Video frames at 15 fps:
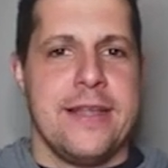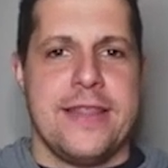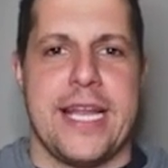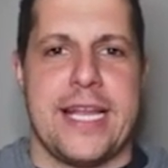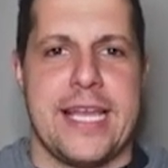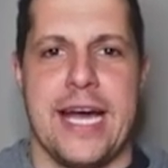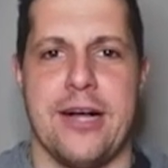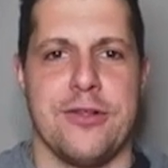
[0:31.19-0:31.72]

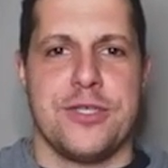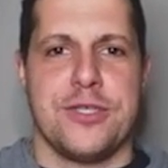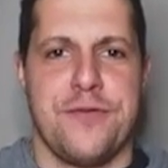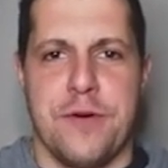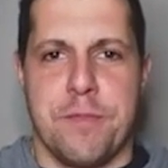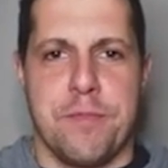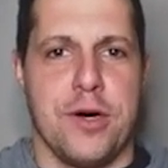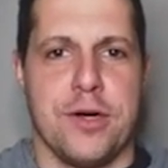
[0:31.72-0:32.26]
that college
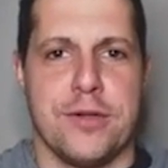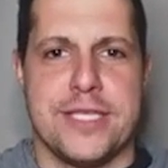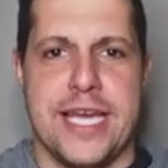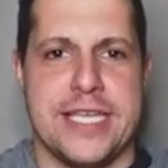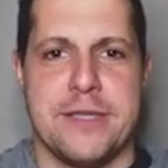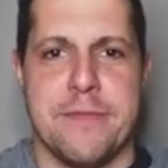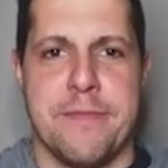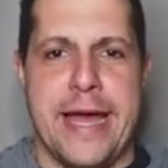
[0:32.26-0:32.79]
football
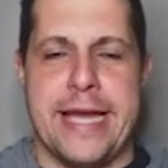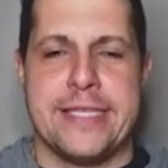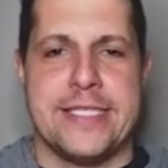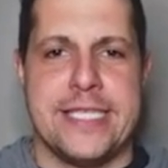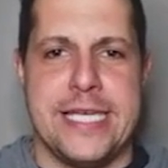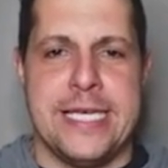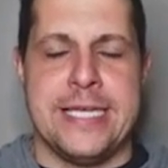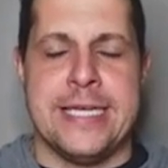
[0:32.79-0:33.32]
takes a back
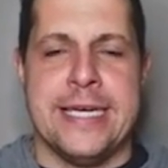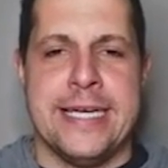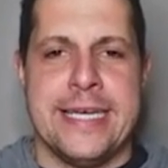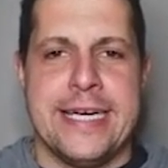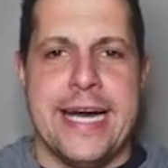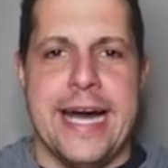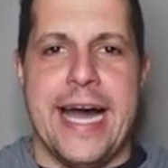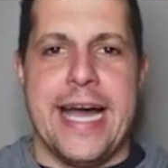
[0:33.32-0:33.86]
seat
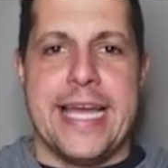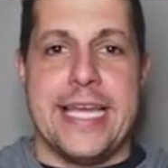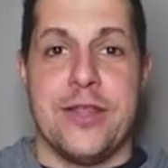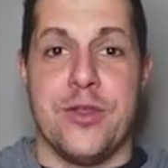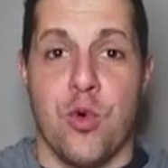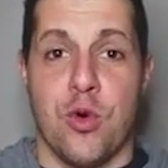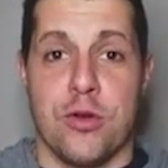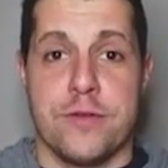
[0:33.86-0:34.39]
in
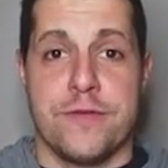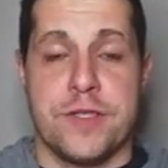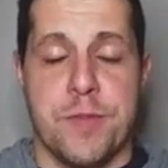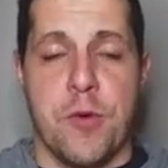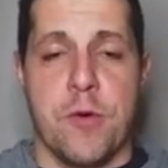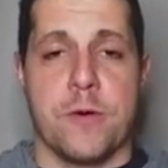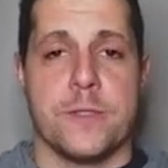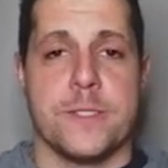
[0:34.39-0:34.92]
the world of
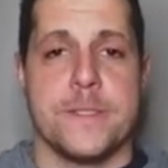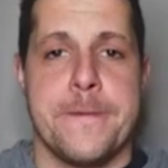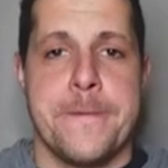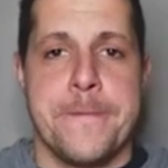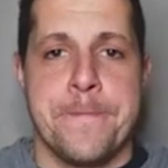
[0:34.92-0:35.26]
sports.